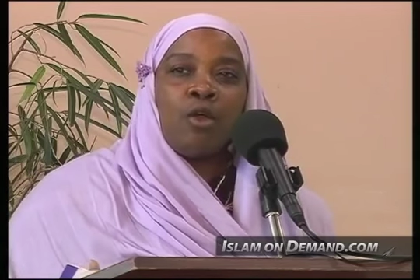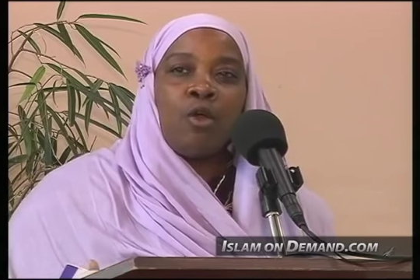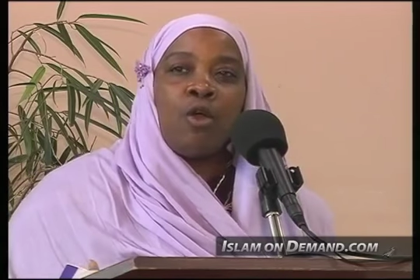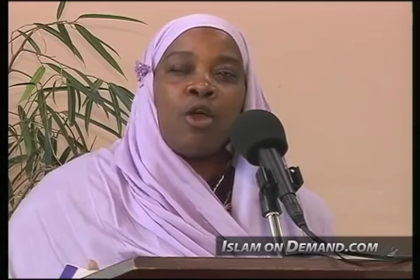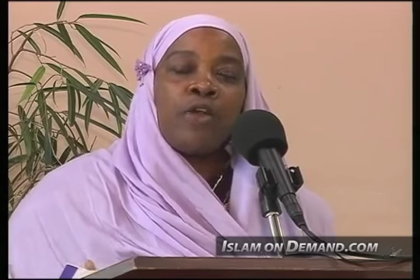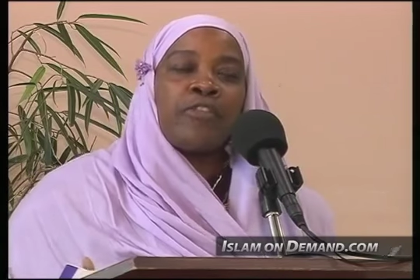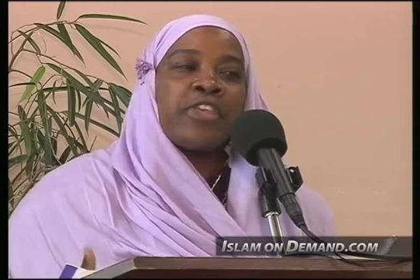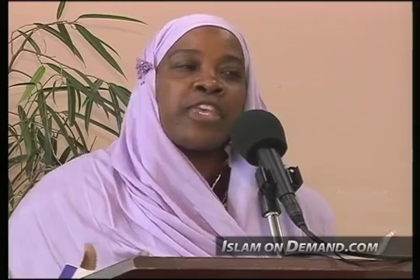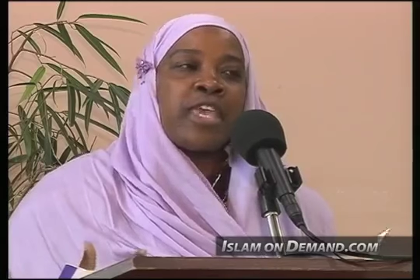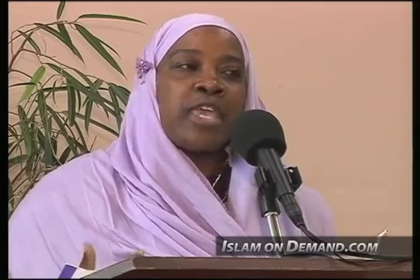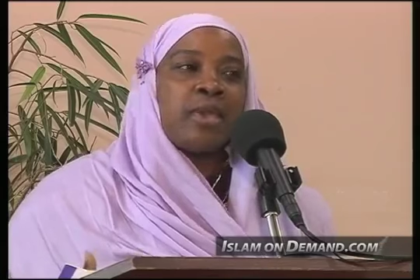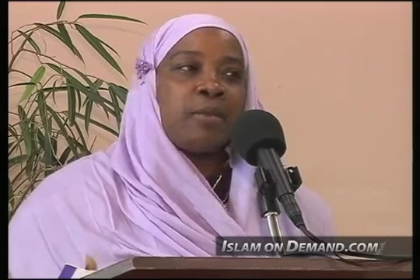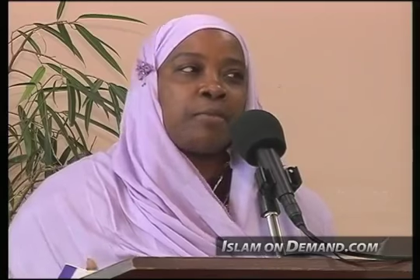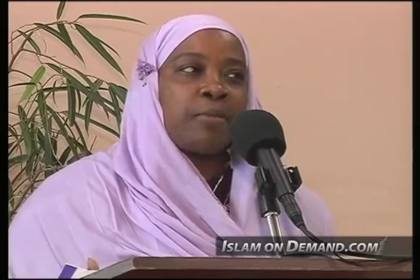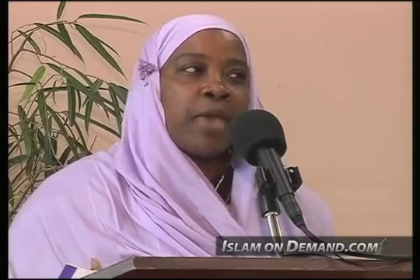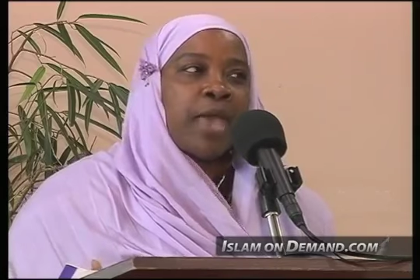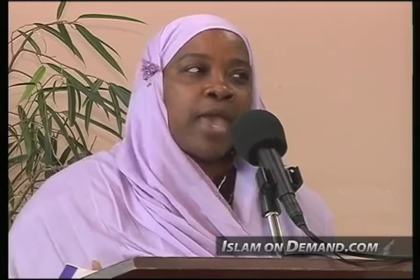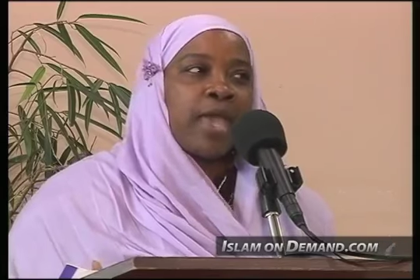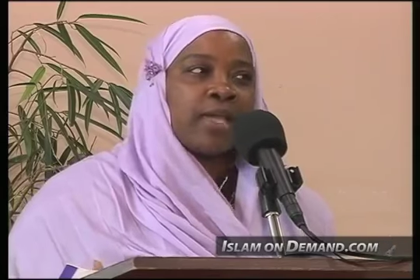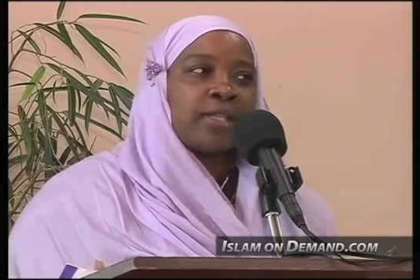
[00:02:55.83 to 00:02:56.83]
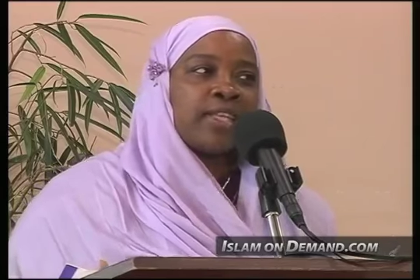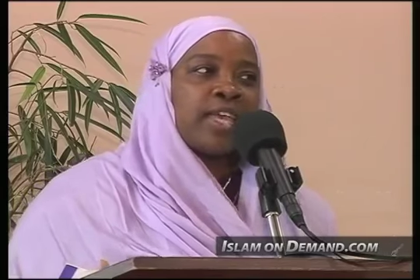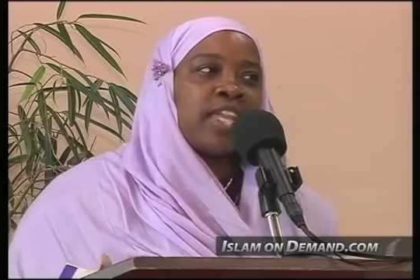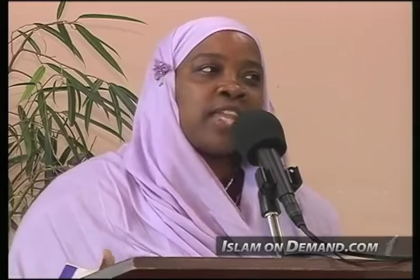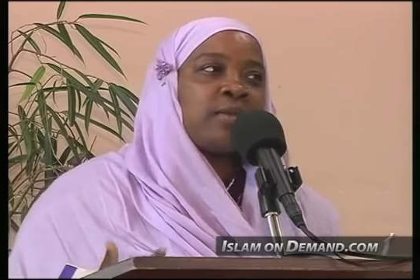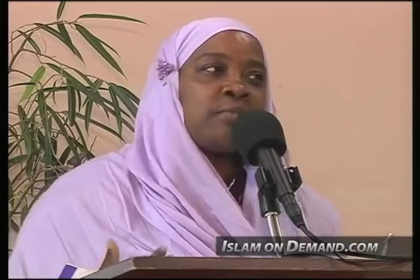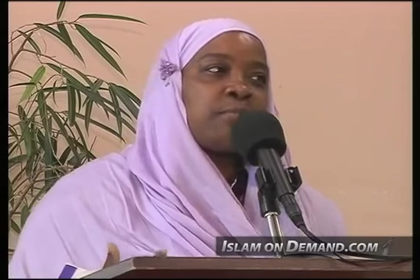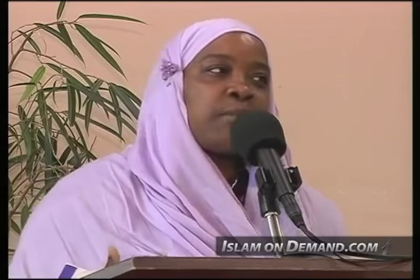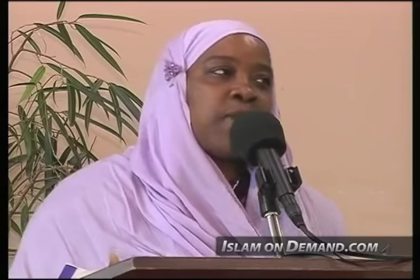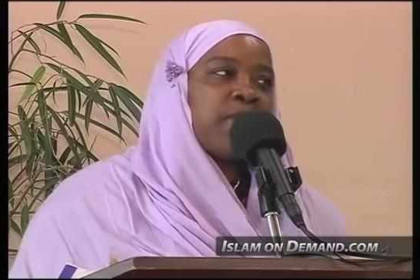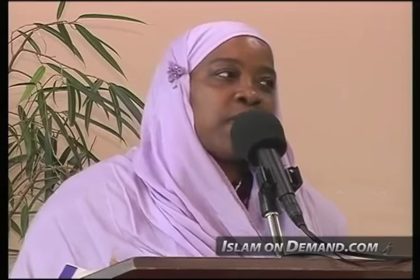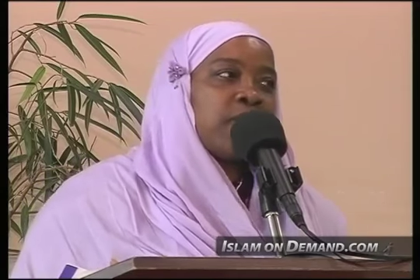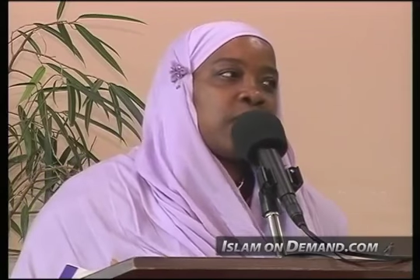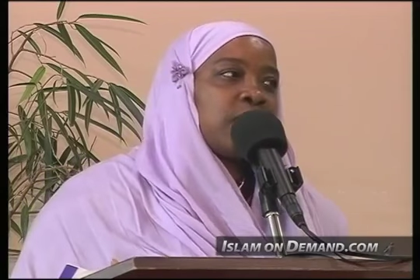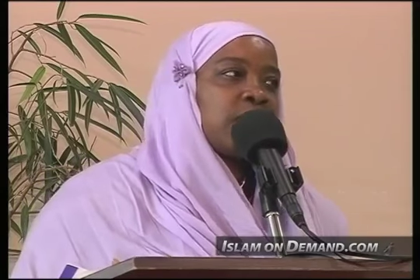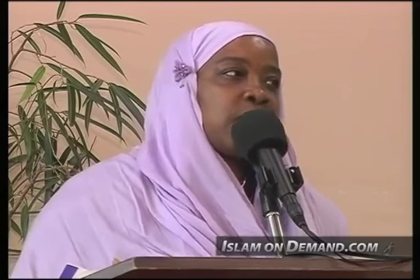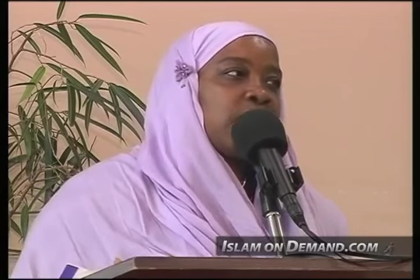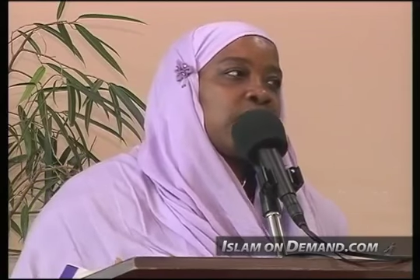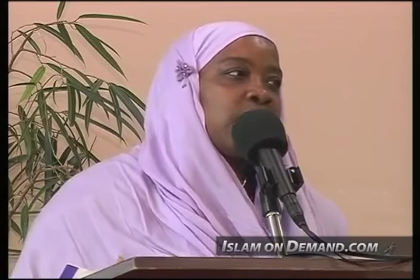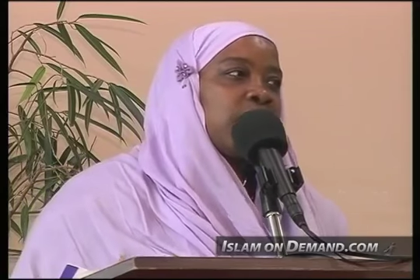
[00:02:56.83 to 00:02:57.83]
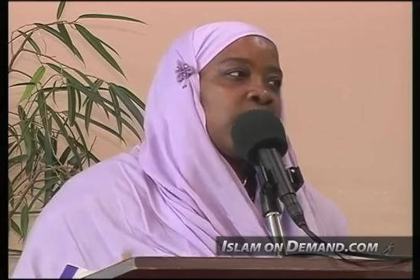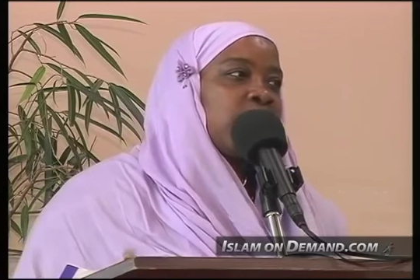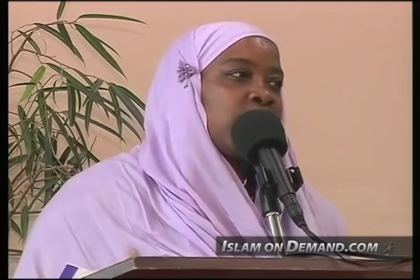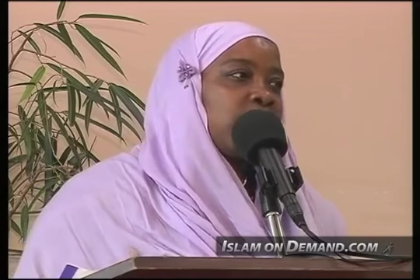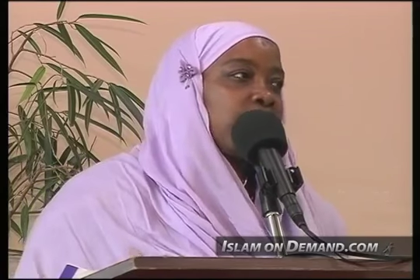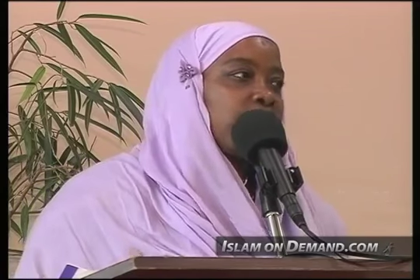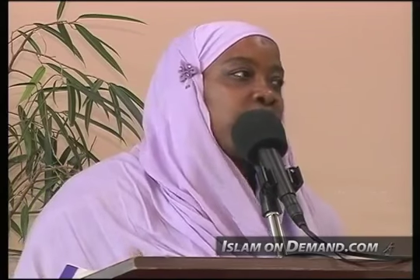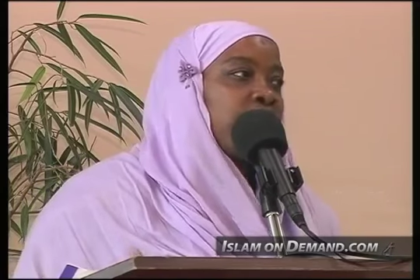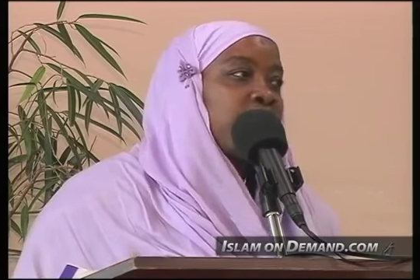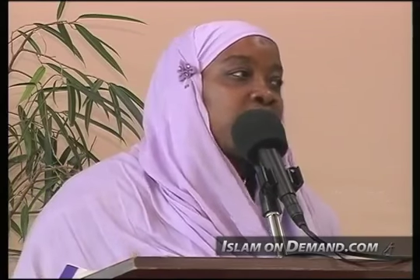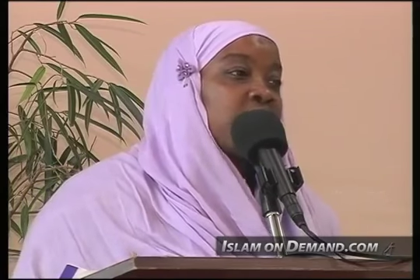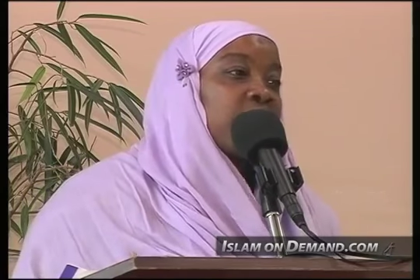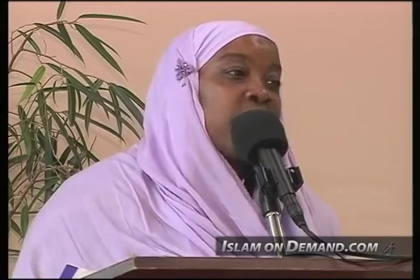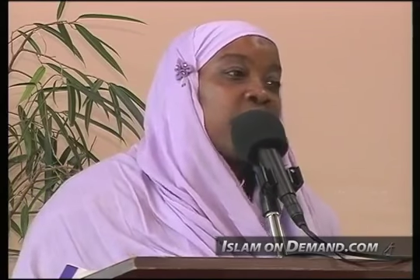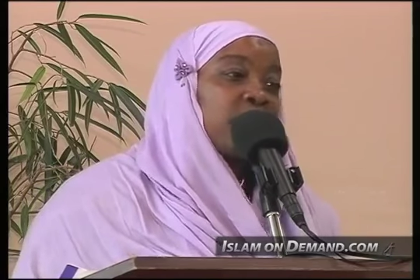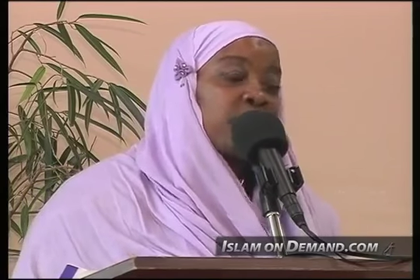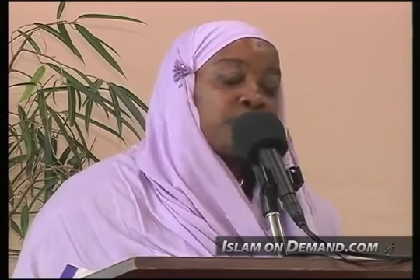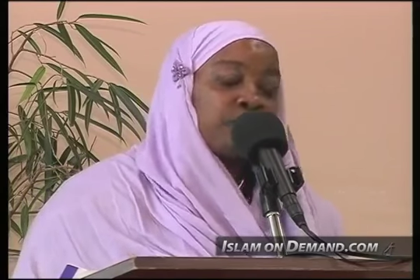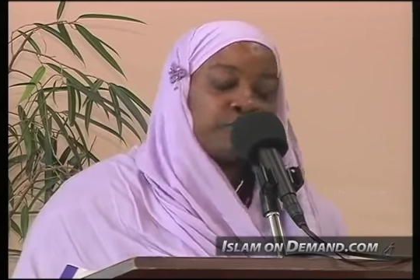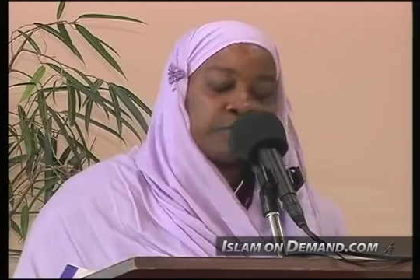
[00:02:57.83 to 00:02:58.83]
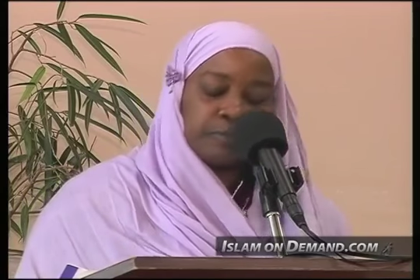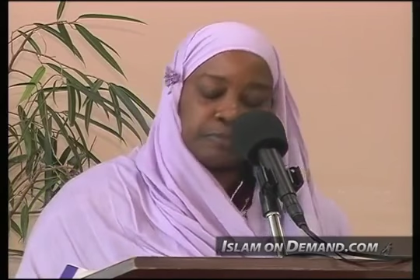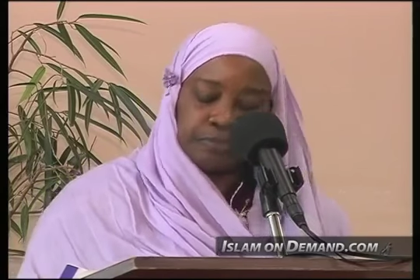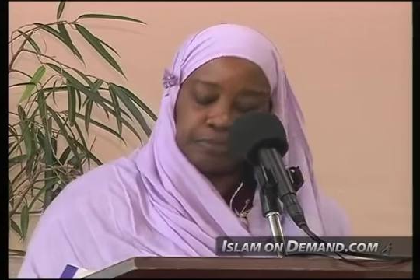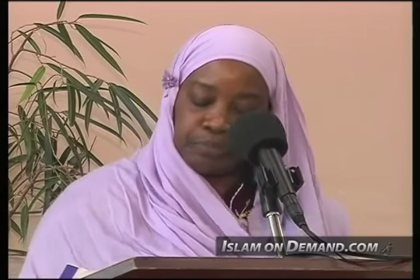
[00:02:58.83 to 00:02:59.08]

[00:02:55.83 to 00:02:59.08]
or the impact that it made in my life.